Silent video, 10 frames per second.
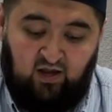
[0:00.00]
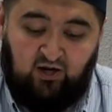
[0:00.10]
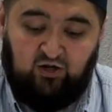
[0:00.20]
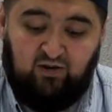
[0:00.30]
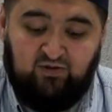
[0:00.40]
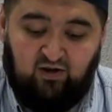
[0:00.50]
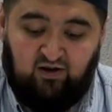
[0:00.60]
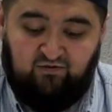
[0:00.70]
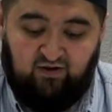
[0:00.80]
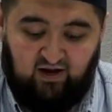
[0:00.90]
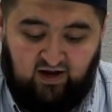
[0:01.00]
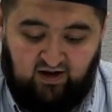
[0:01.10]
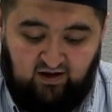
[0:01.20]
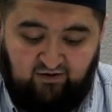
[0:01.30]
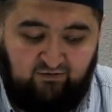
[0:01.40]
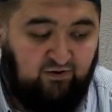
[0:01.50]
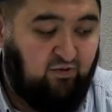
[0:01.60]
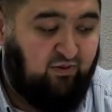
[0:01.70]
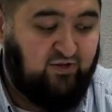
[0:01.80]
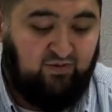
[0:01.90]
In terms of further
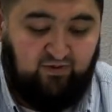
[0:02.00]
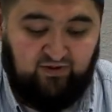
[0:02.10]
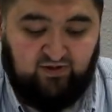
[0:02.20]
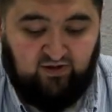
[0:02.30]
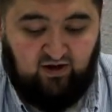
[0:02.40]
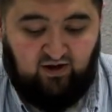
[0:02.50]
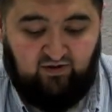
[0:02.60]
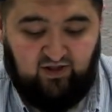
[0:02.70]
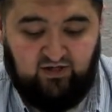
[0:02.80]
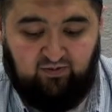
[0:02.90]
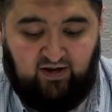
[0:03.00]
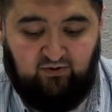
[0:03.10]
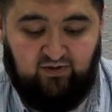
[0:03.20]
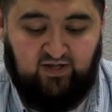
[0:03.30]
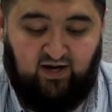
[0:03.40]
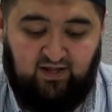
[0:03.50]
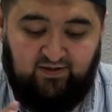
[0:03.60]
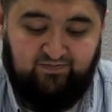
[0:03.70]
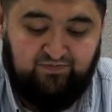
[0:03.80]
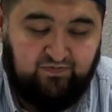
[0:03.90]
principles of Allah subhanahu wa
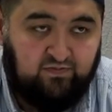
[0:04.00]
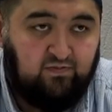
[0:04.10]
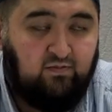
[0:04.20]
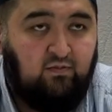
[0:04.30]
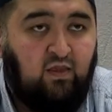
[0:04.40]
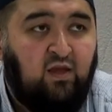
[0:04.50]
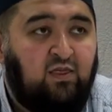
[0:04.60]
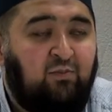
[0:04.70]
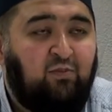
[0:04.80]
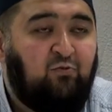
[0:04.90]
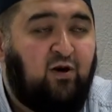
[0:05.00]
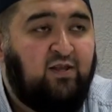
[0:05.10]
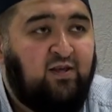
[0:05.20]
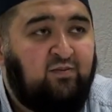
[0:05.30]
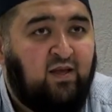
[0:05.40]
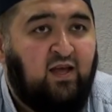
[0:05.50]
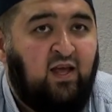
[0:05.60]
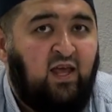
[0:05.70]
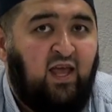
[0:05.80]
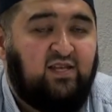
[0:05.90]
ta'ala, number one
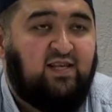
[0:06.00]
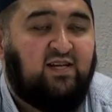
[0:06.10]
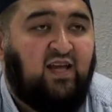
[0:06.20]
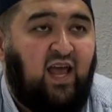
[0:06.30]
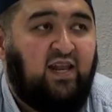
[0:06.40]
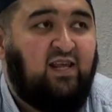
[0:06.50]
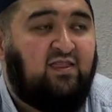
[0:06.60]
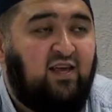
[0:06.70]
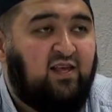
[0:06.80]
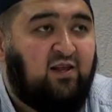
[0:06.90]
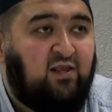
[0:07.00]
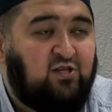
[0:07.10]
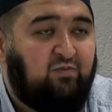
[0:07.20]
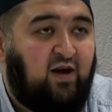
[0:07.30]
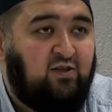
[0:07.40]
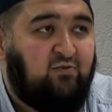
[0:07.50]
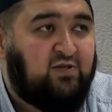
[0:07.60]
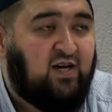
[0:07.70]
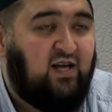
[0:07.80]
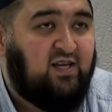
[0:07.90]
is that anything that Allah subhanahu wa
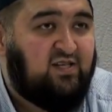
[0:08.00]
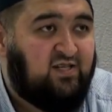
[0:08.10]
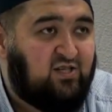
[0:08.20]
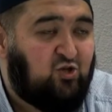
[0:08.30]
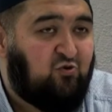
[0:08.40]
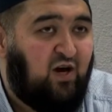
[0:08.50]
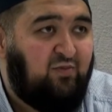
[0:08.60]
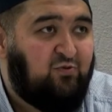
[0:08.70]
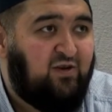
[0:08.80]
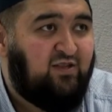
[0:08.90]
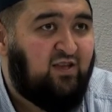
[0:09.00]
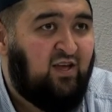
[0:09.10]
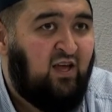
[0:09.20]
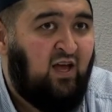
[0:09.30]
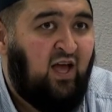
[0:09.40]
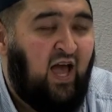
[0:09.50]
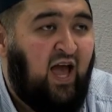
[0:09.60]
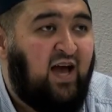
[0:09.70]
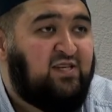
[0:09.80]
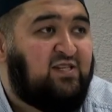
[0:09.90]
ta'ala is described with
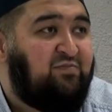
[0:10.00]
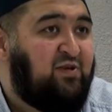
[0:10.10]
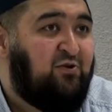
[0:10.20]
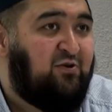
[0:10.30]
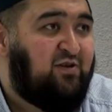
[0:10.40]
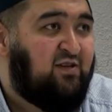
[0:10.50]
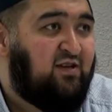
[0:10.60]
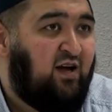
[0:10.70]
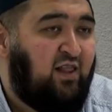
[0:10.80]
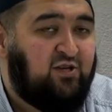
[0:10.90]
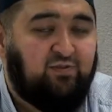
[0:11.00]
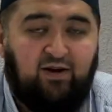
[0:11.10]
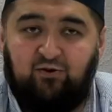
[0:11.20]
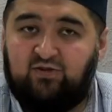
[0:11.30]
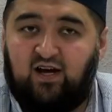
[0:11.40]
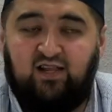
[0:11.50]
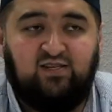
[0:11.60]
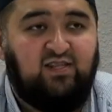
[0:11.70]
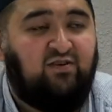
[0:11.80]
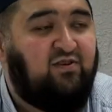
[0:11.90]
has to be good. Allah subhanahu wa ta'ala is
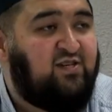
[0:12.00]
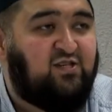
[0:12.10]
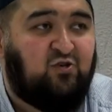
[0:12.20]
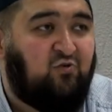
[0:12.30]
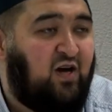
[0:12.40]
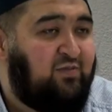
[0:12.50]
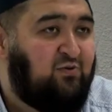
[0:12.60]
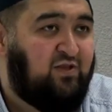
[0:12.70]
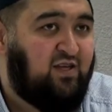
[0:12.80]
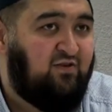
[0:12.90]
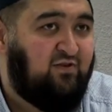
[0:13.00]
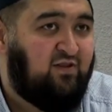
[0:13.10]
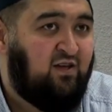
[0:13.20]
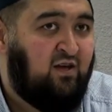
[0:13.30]
never described with evil.